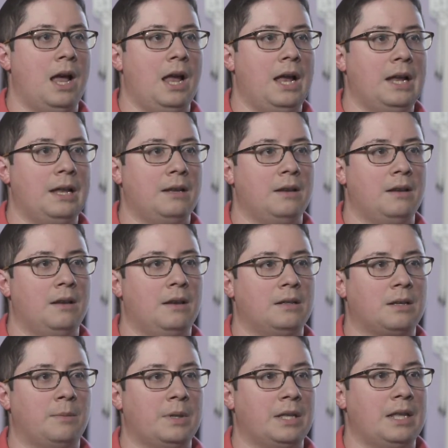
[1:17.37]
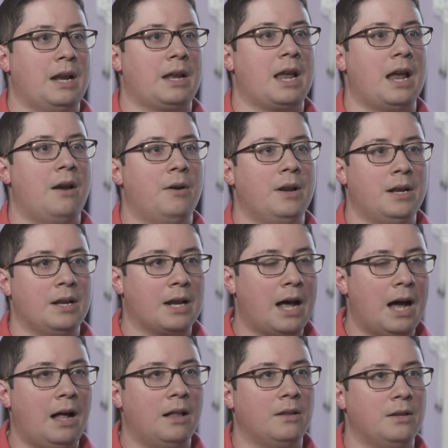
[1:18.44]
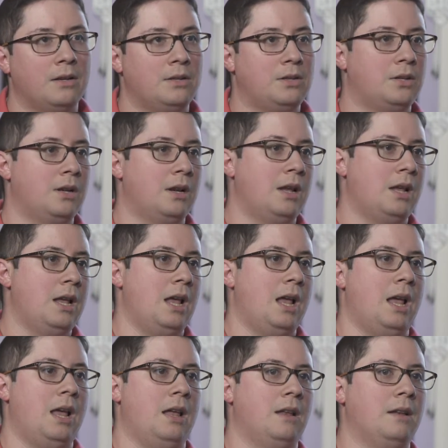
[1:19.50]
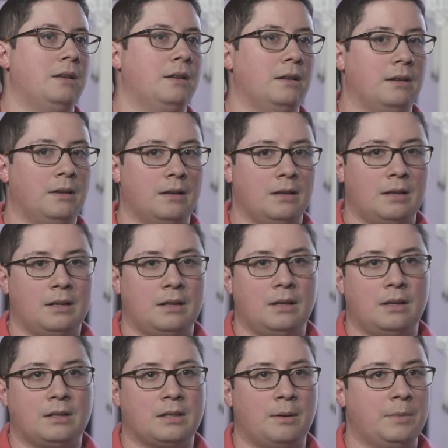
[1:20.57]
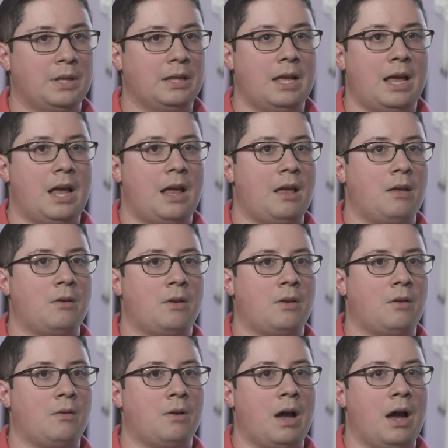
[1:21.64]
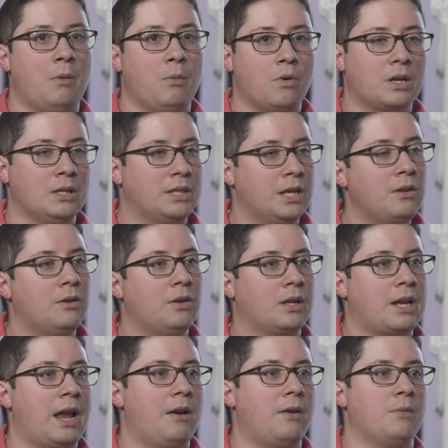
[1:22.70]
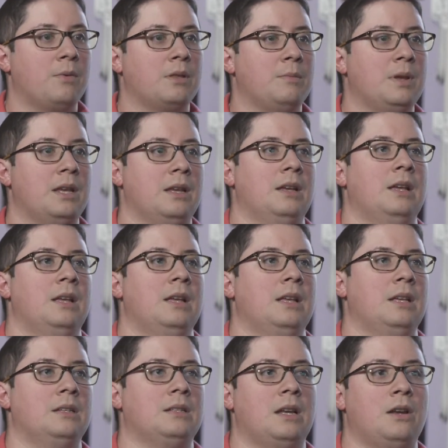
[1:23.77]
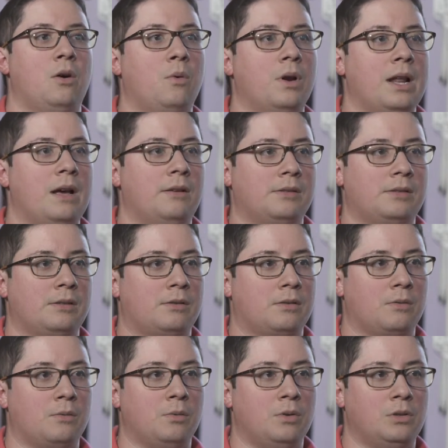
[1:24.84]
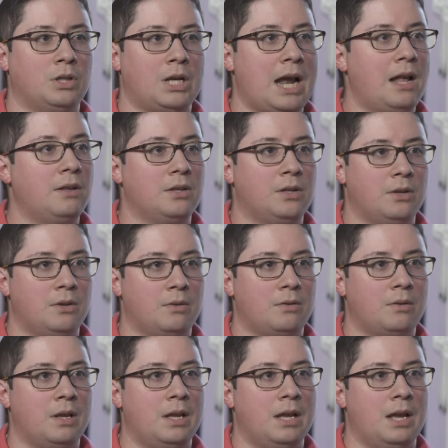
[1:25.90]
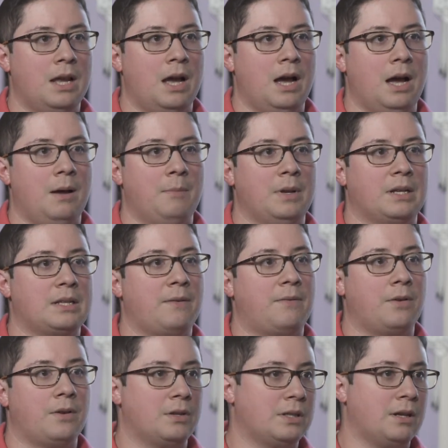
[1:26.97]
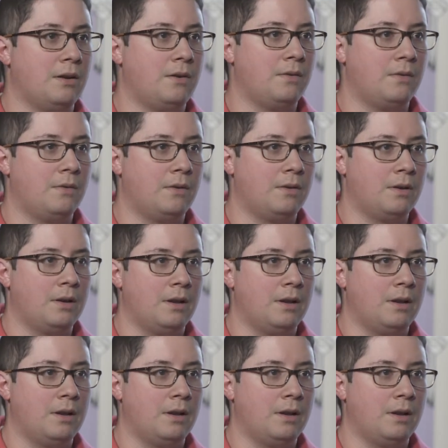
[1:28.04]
and something that I carried in college, and something that I will continue to carry with me is that no one else will challenge you um, except for yourself.